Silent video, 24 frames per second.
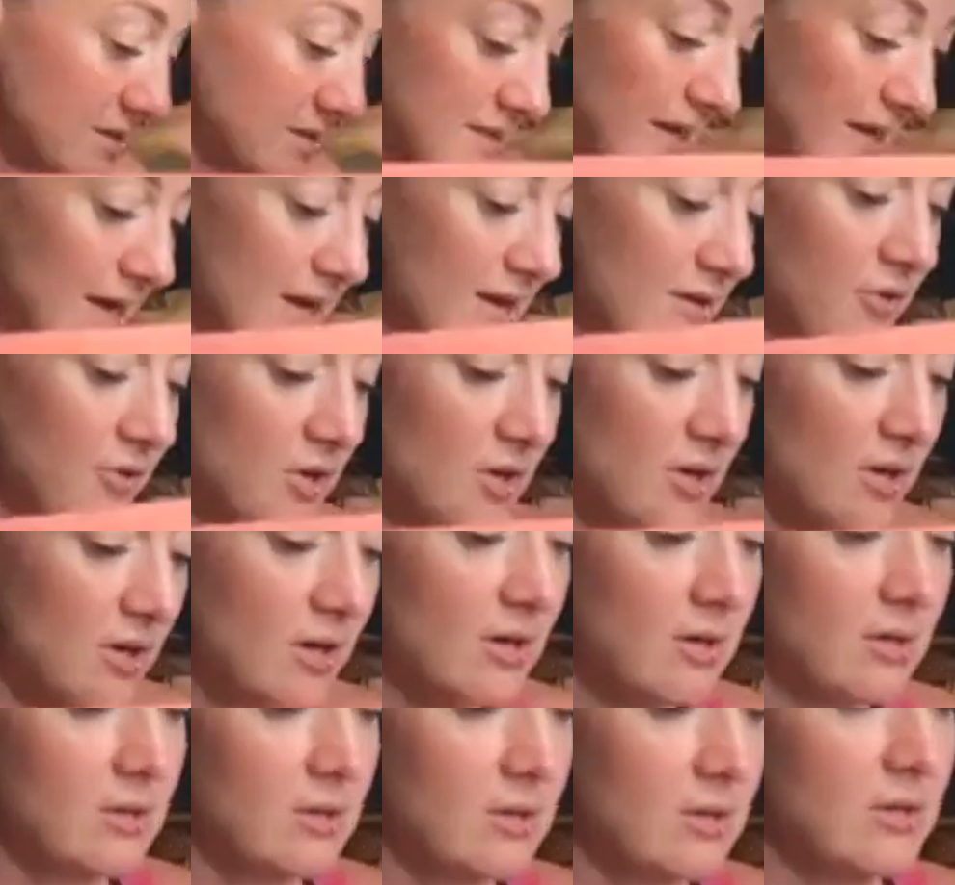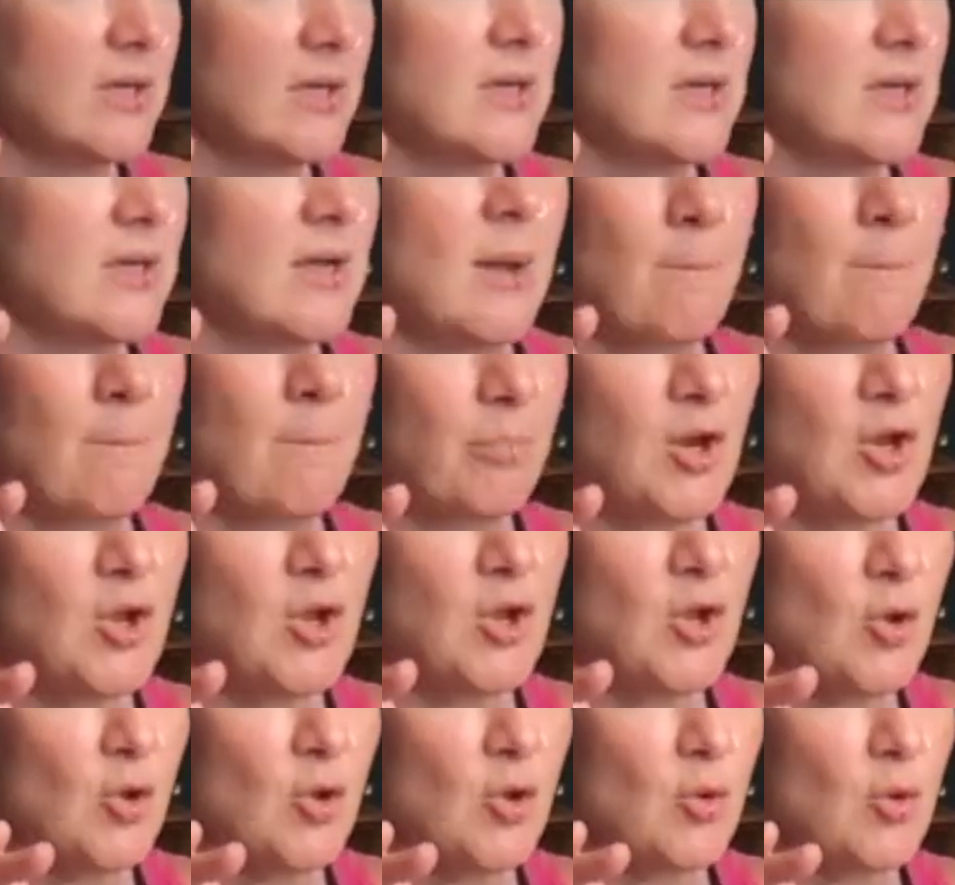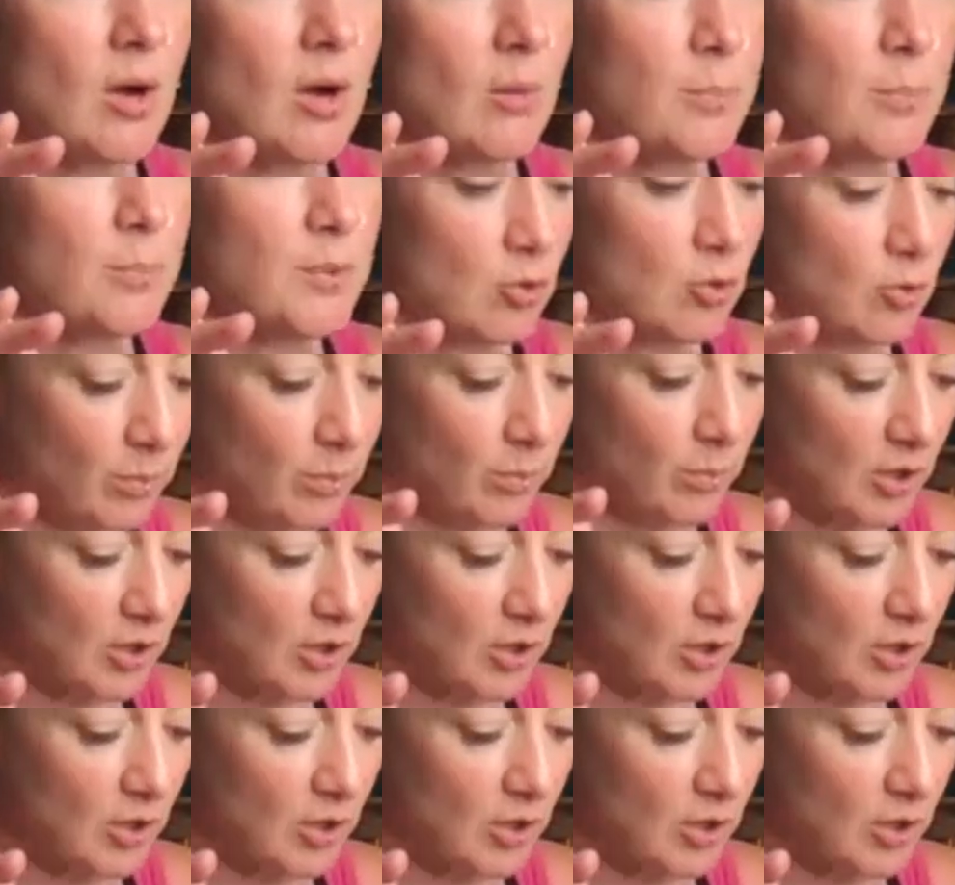save our blue, our pure